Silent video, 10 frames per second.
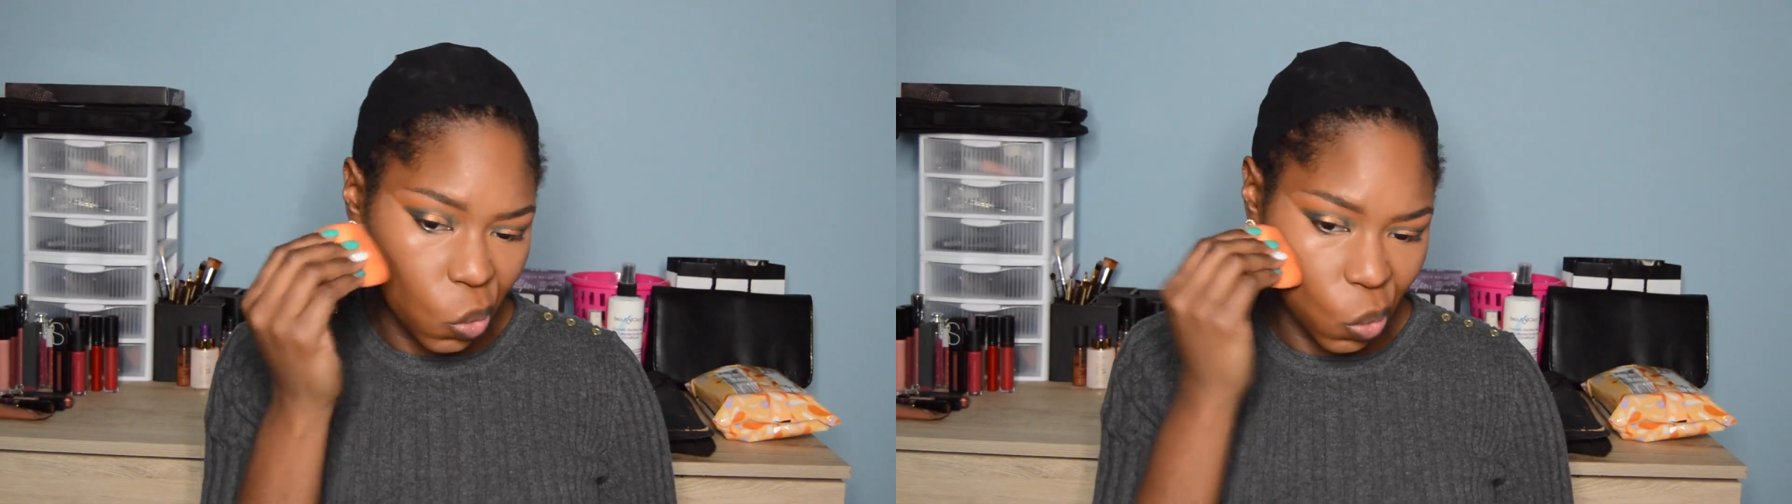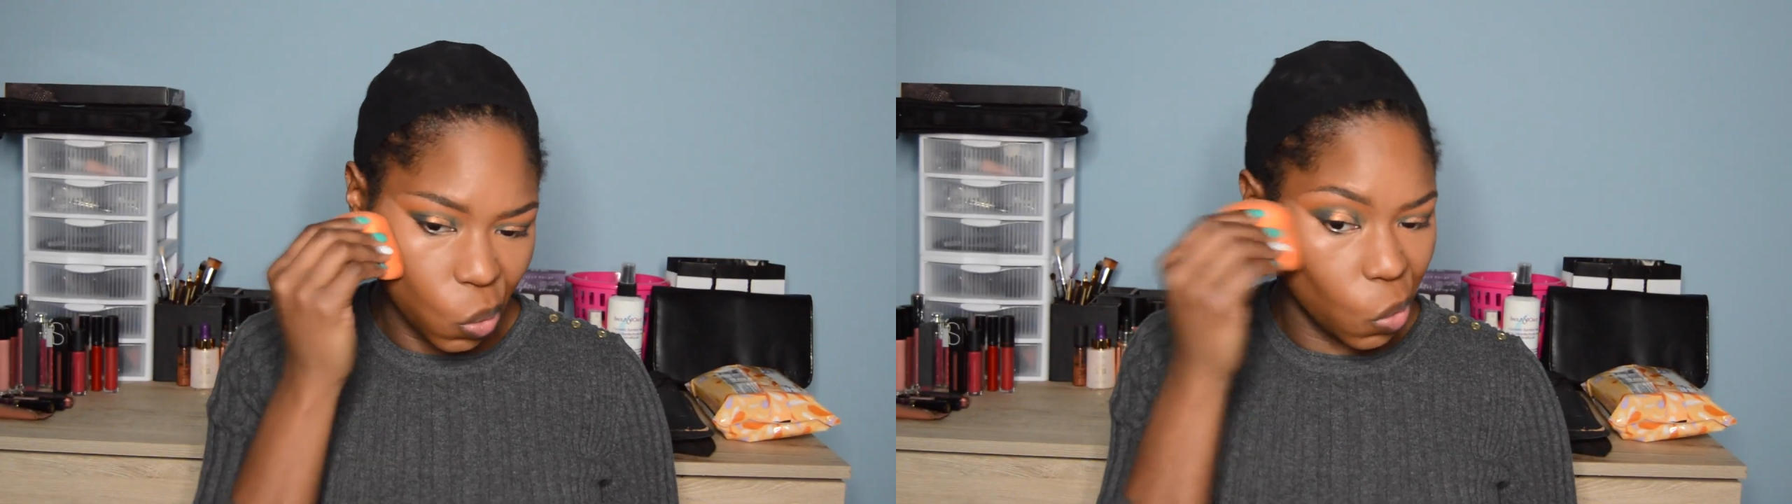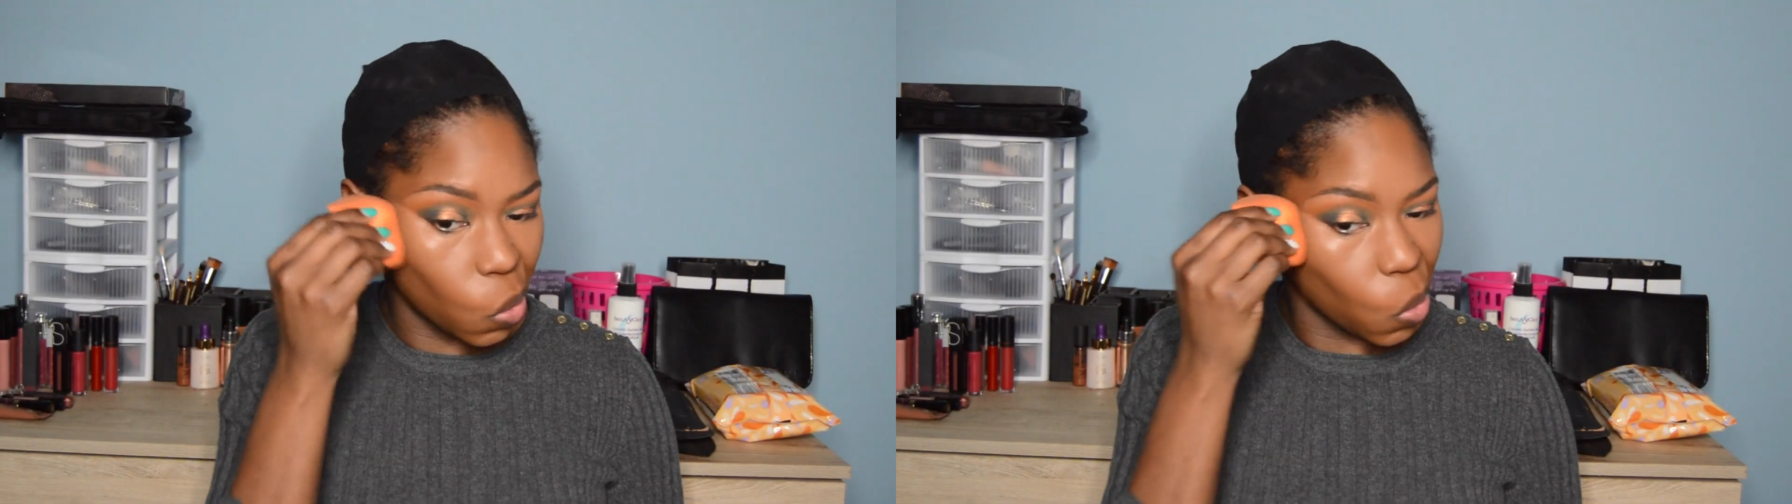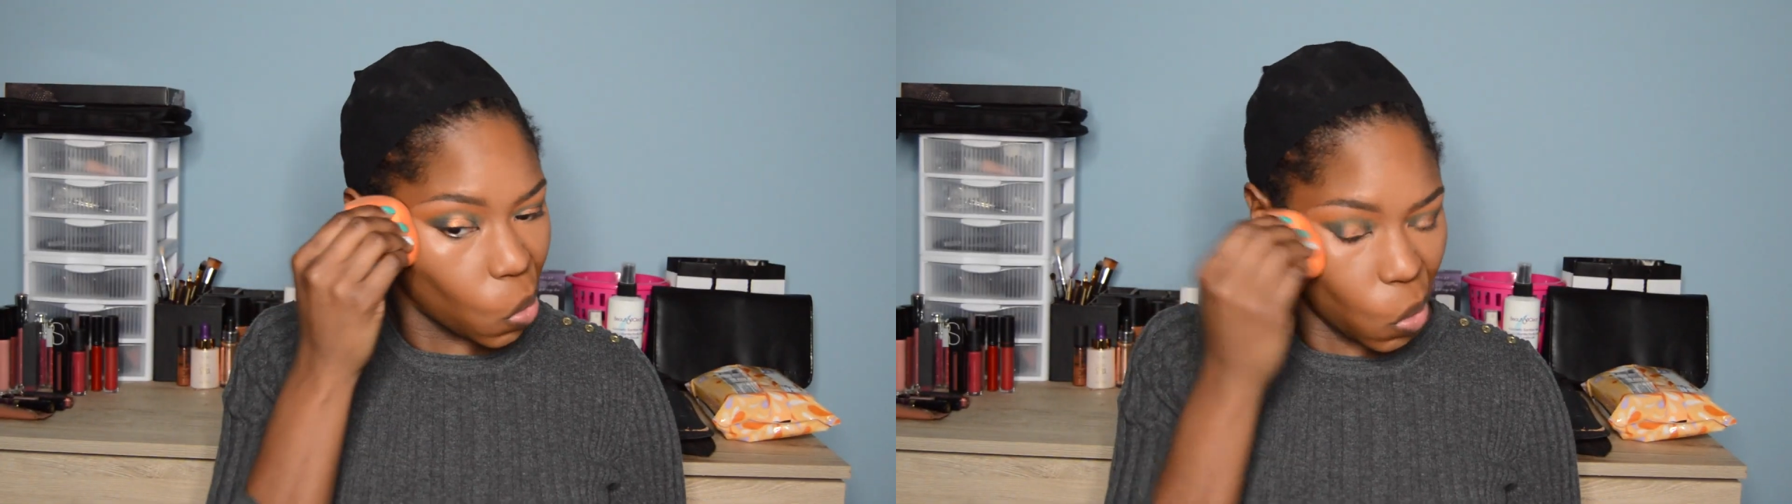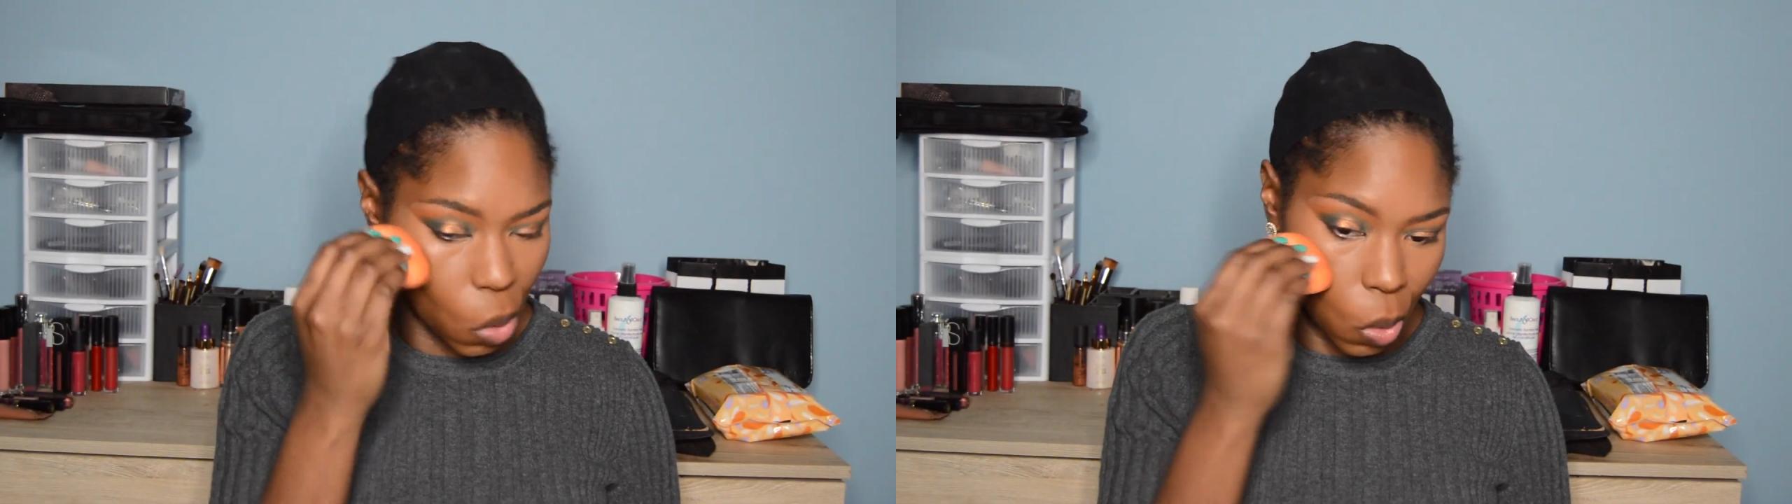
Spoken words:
the skin or